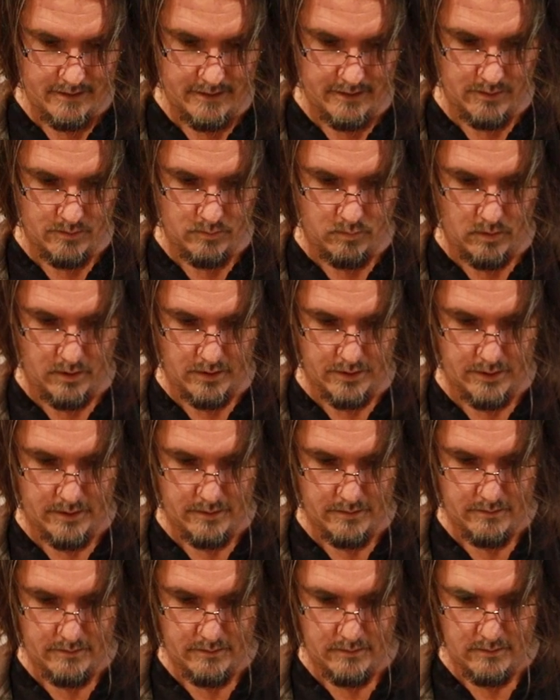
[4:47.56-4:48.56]
is what
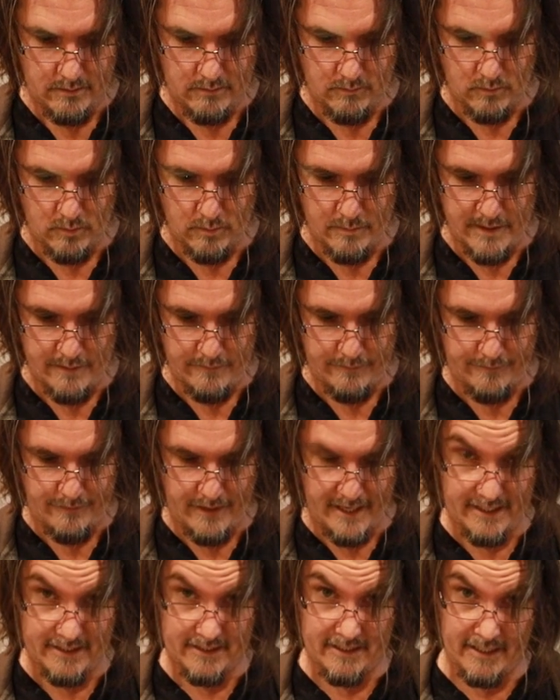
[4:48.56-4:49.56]
will be
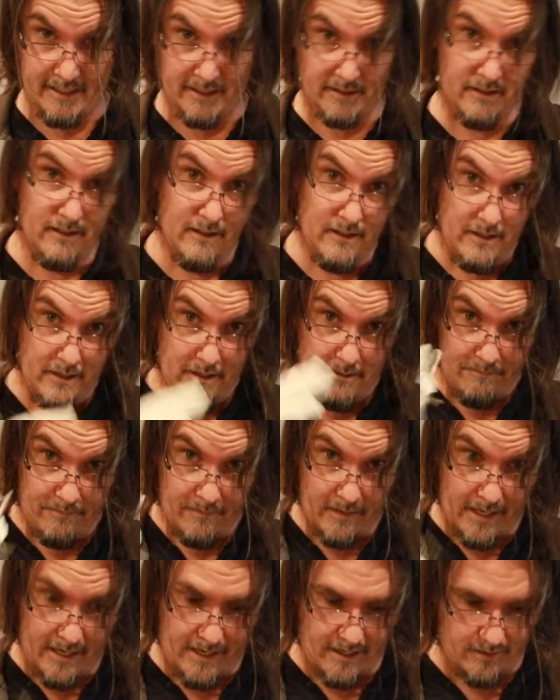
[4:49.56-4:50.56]
facing
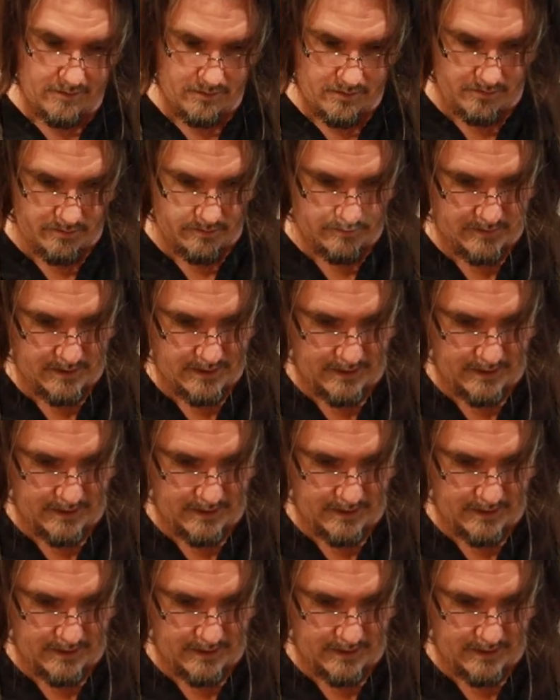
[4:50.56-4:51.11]
out to the